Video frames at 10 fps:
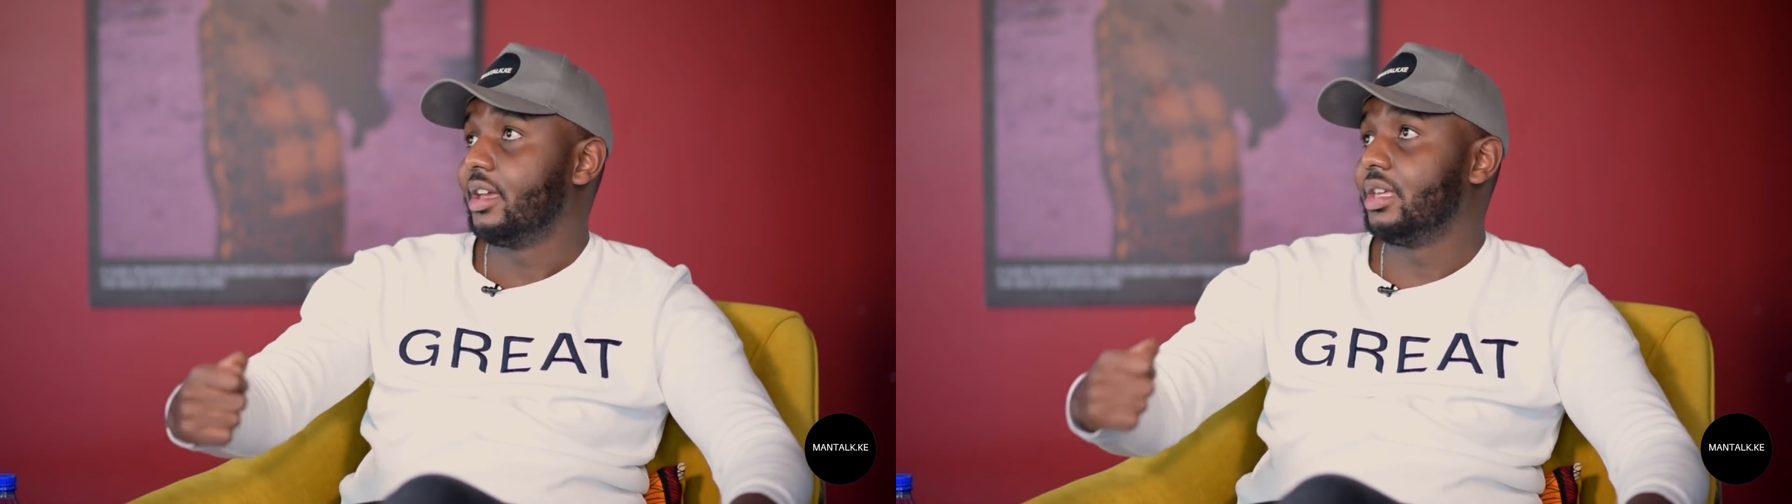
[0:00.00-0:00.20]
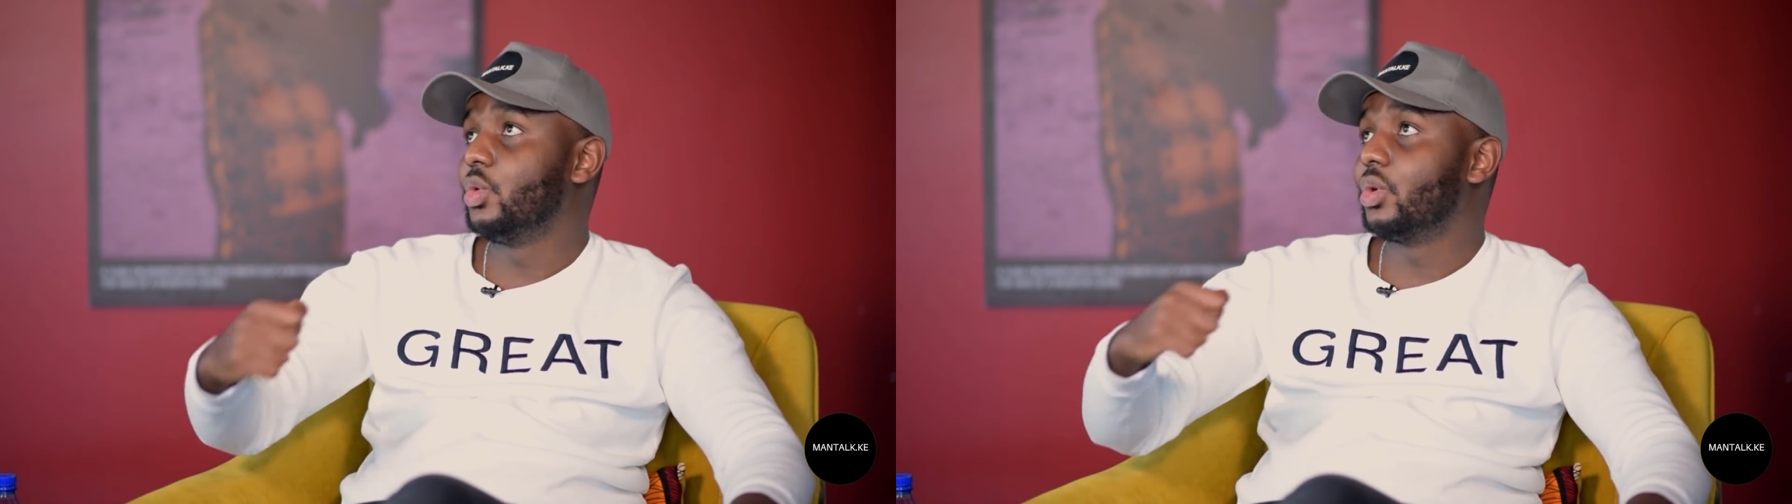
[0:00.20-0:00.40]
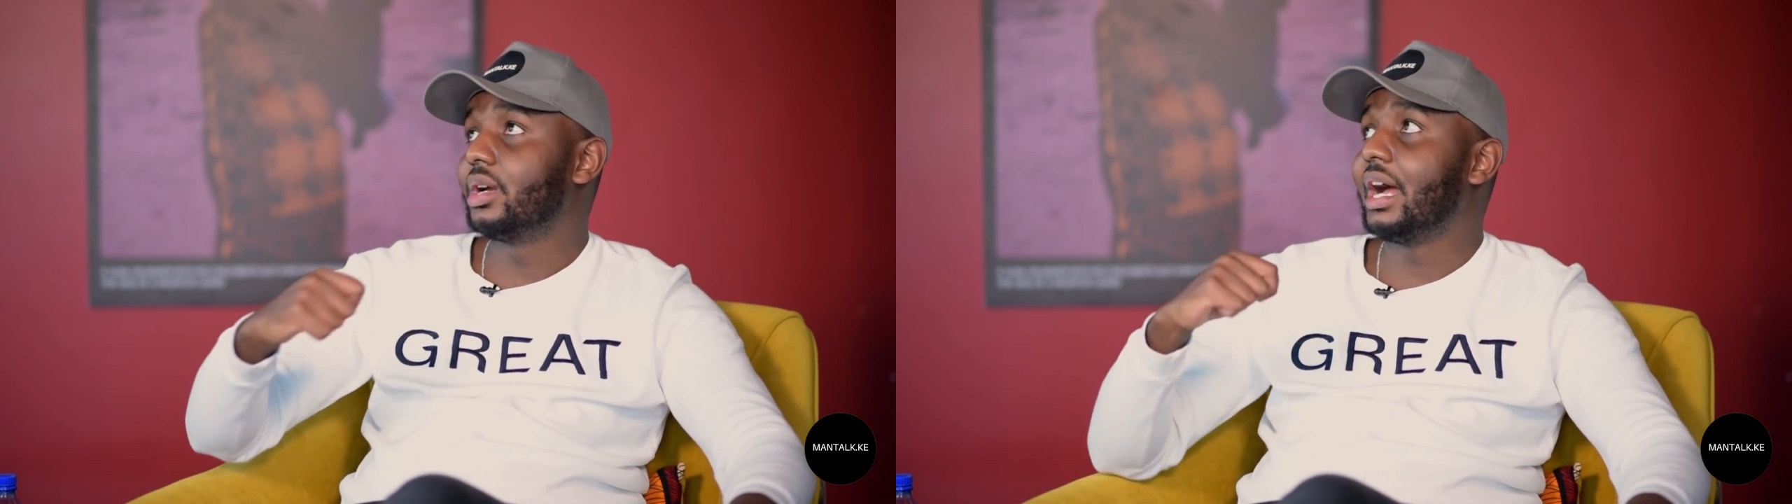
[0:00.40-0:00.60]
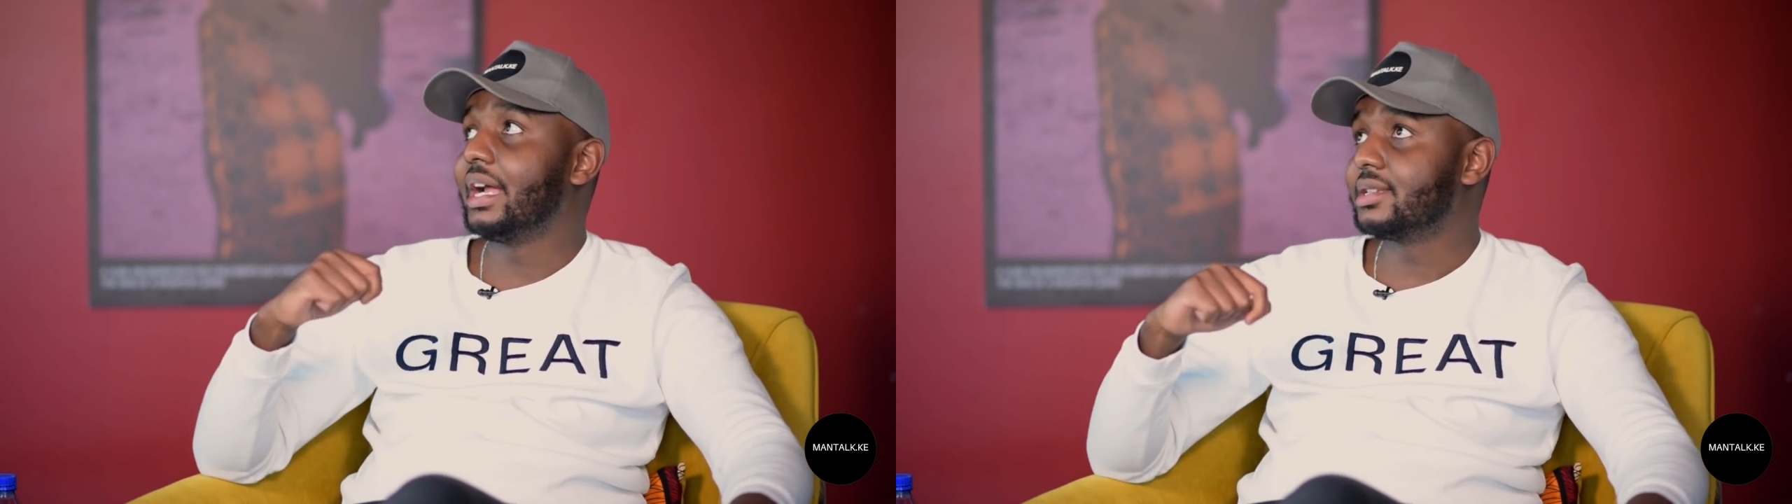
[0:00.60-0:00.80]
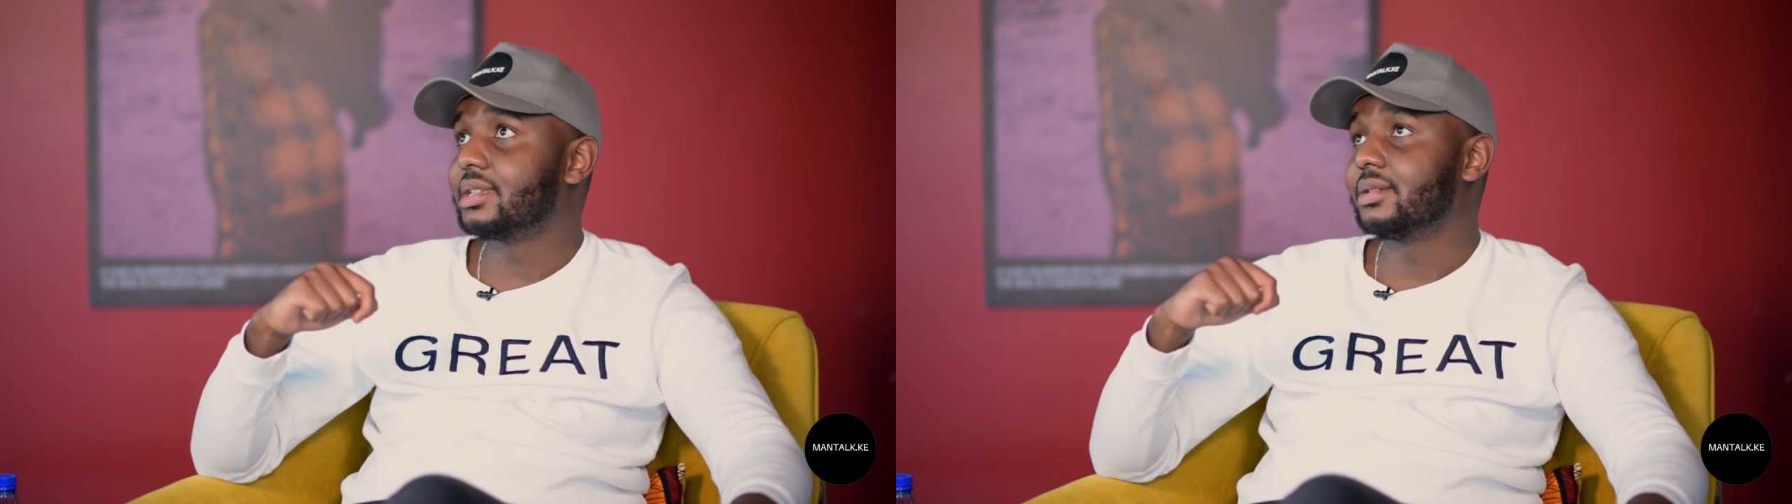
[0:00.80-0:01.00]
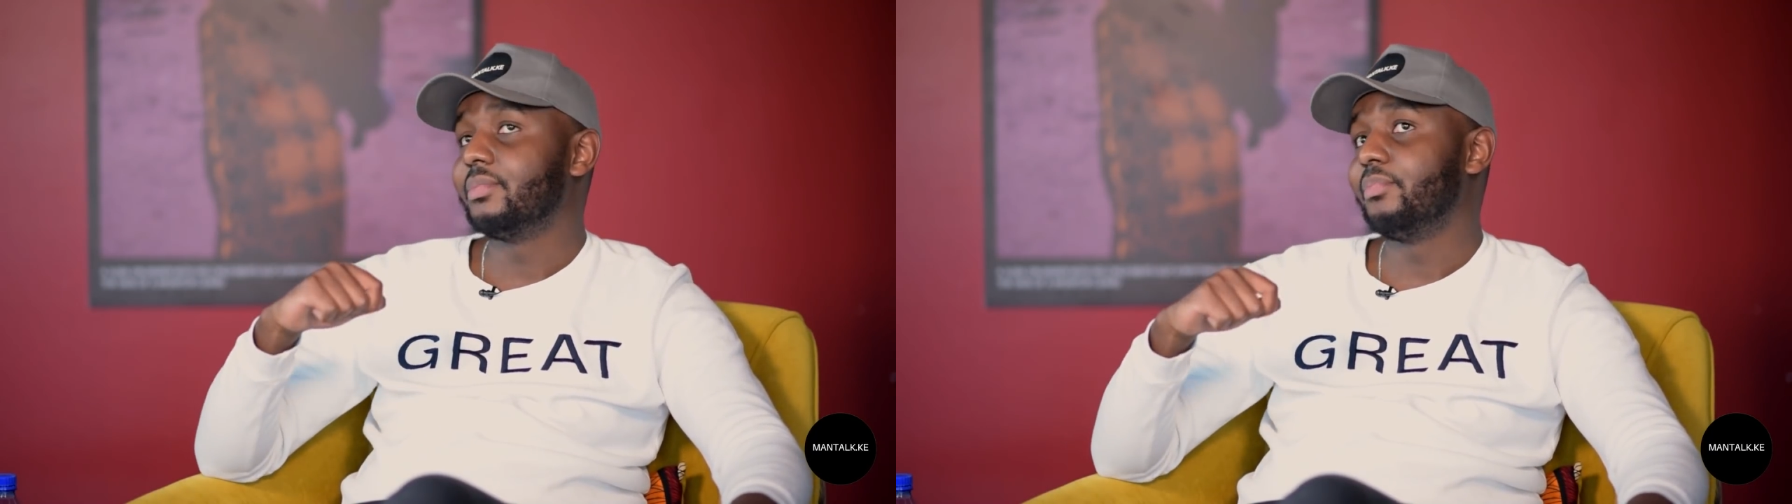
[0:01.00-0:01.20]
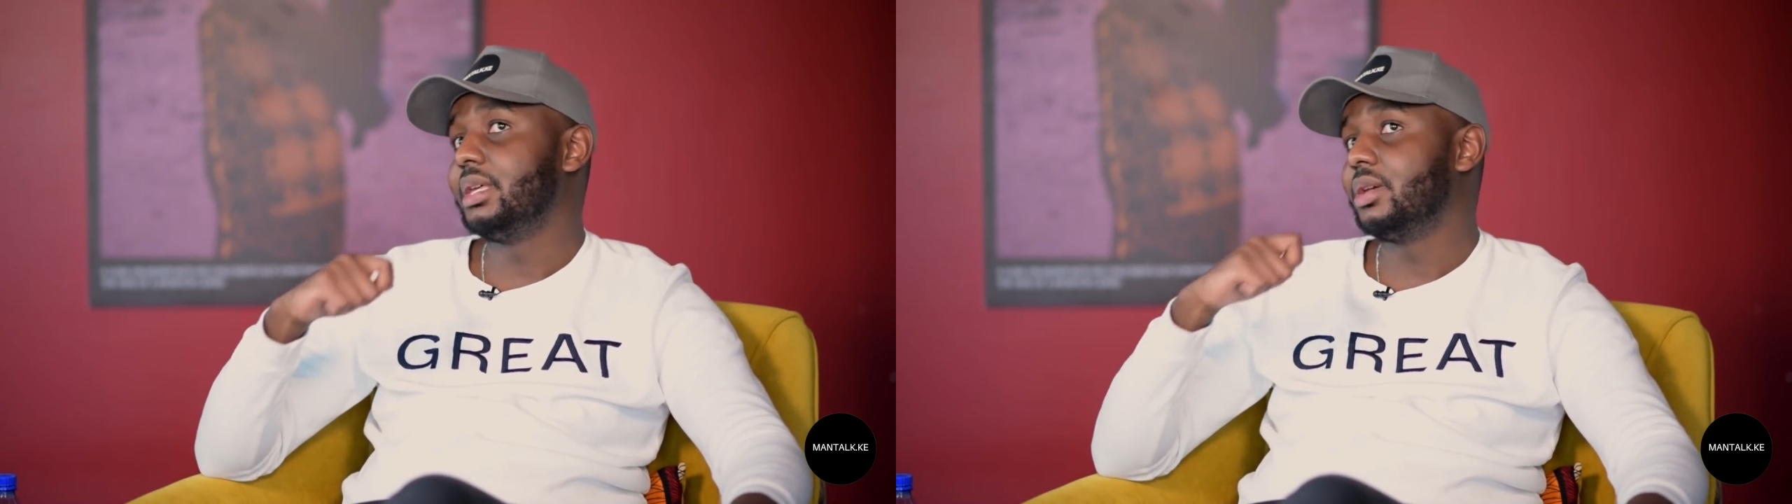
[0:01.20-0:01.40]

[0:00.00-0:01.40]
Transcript: You can't be